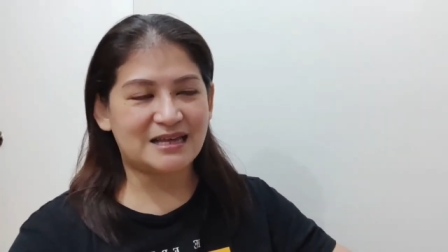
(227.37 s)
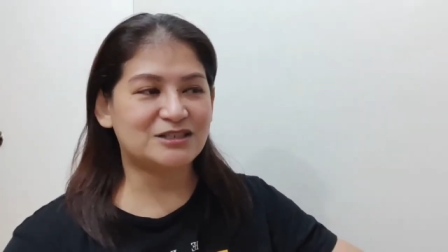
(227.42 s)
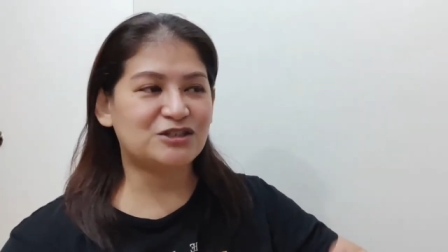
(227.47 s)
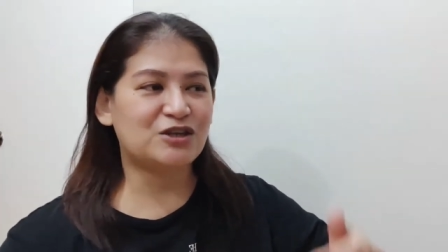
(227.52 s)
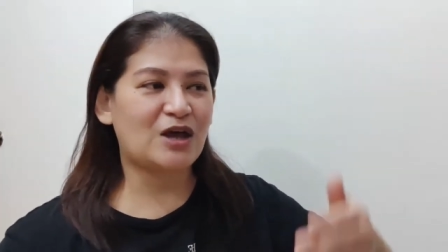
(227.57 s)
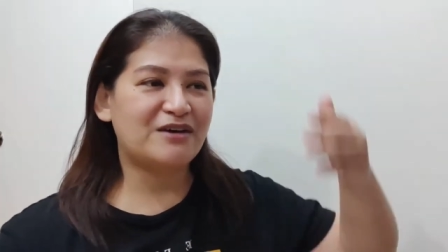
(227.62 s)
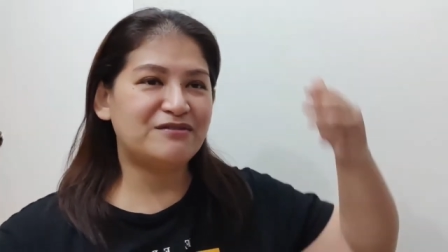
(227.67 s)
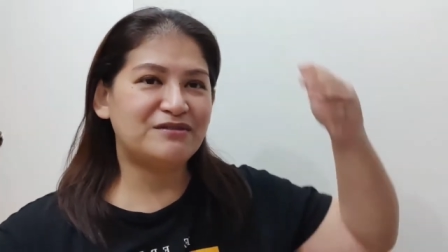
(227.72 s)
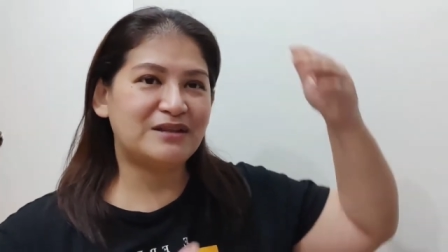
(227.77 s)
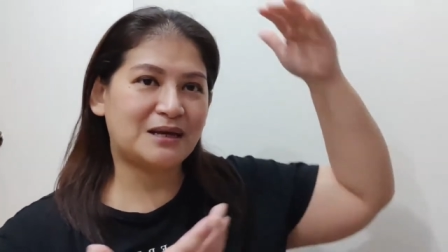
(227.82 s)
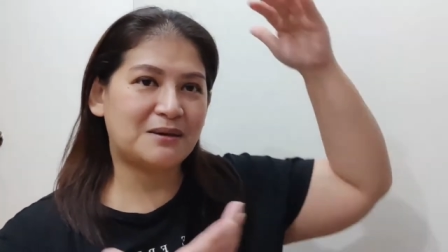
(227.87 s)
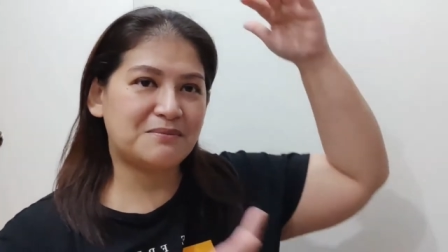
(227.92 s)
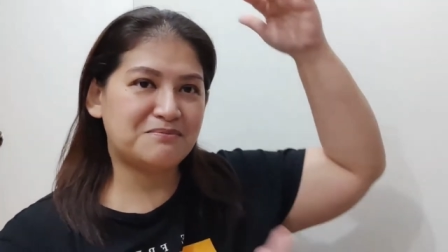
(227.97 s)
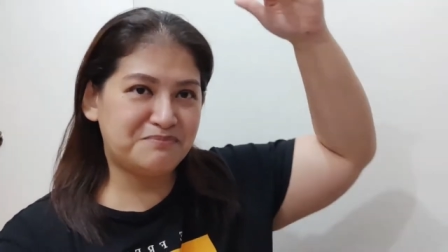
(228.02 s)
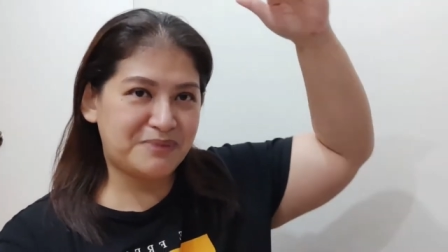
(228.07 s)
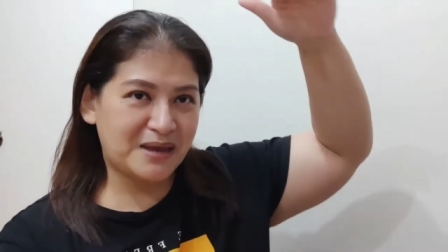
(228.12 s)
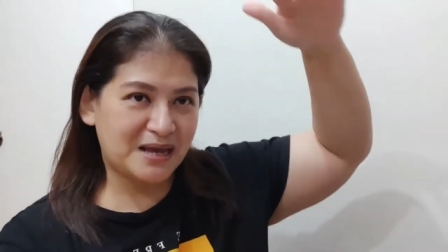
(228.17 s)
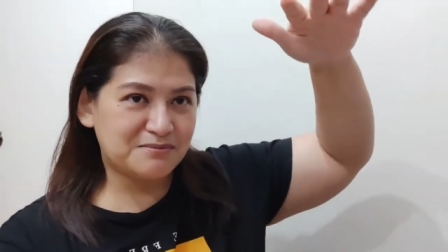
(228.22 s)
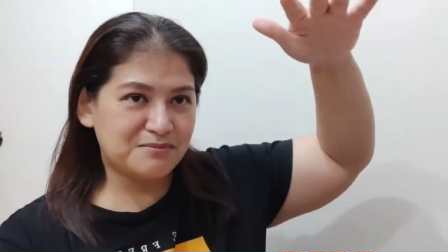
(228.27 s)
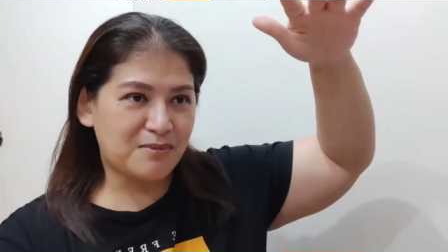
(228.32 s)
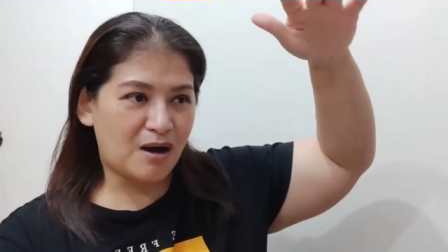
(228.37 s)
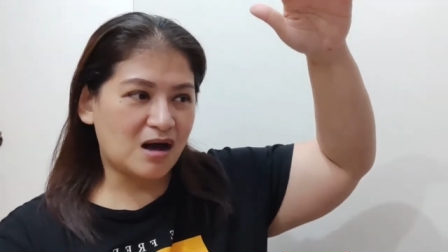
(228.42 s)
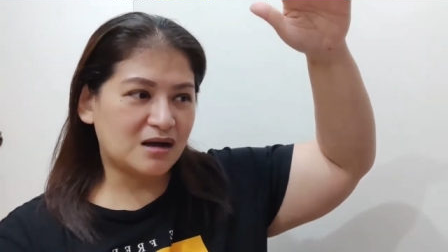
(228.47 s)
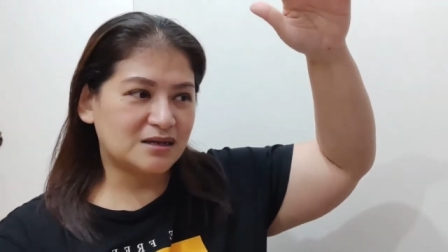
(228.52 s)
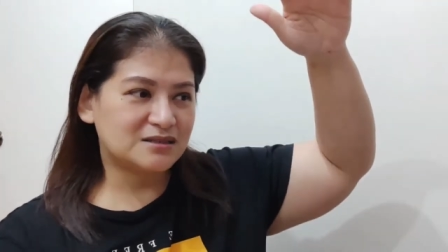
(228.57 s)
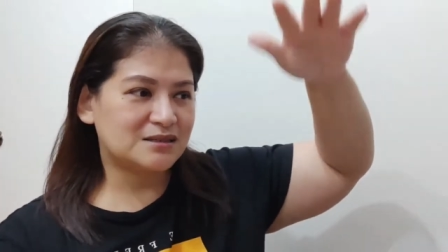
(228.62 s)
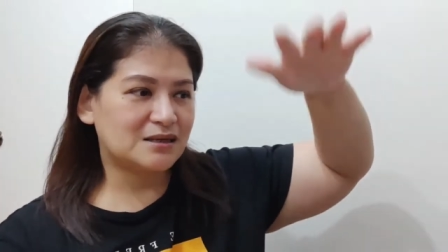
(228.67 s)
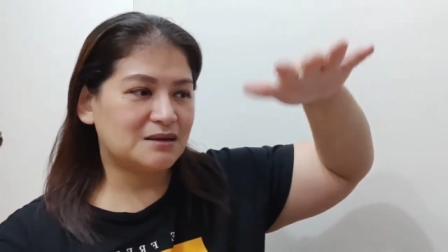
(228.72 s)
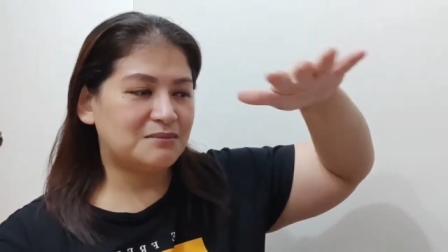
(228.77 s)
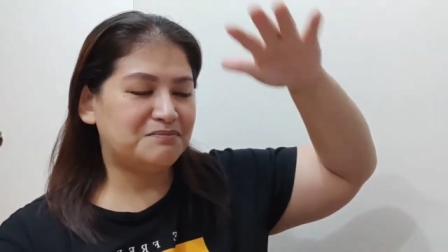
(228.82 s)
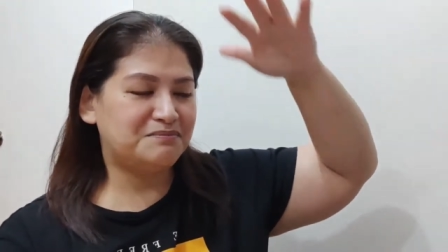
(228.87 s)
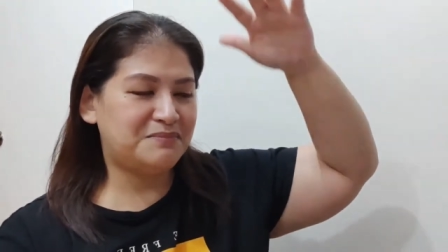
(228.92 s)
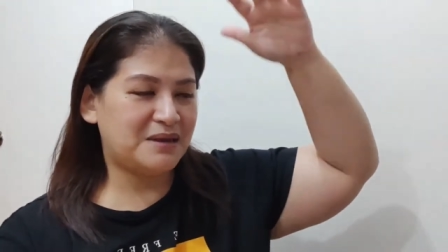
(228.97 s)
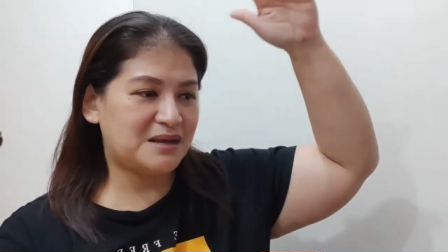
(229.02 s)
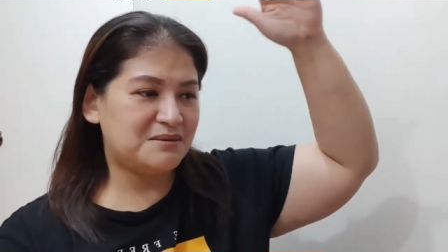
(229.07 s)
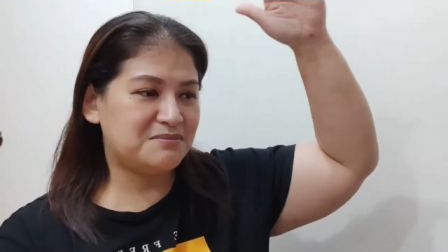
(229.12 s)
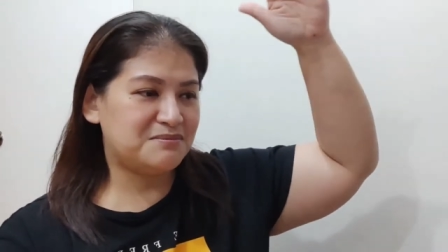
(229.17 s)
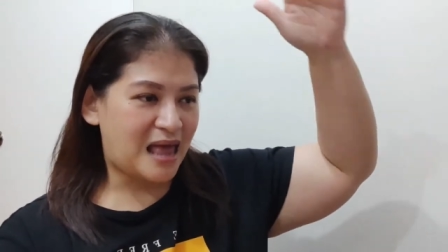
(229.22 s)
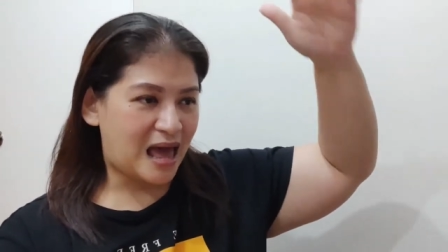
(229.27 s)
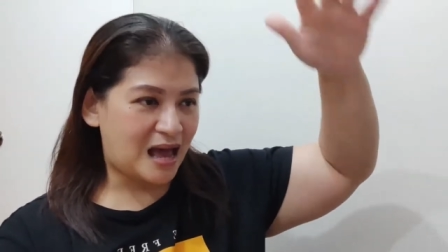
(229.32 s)
So I have like a big box, a
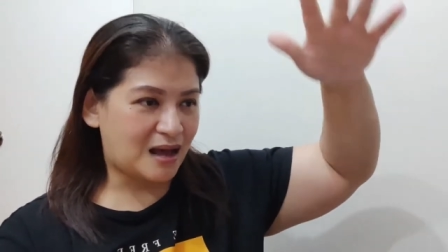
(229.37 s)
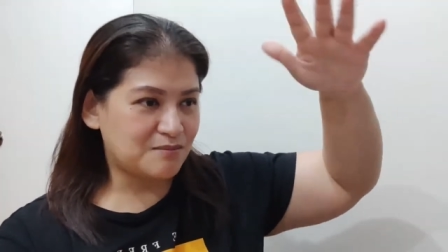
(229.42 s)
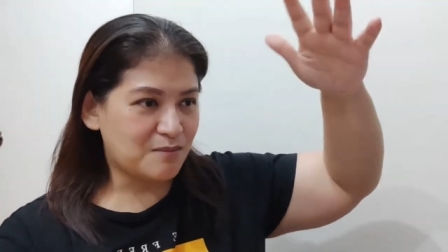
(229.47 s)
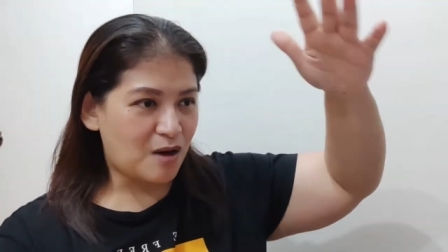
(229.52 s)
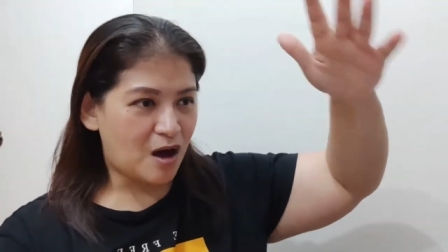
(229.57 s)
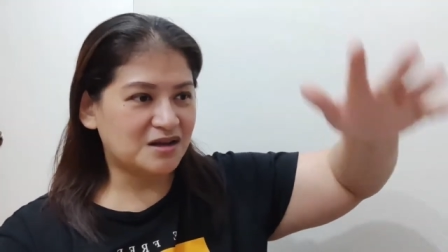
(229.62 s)
big black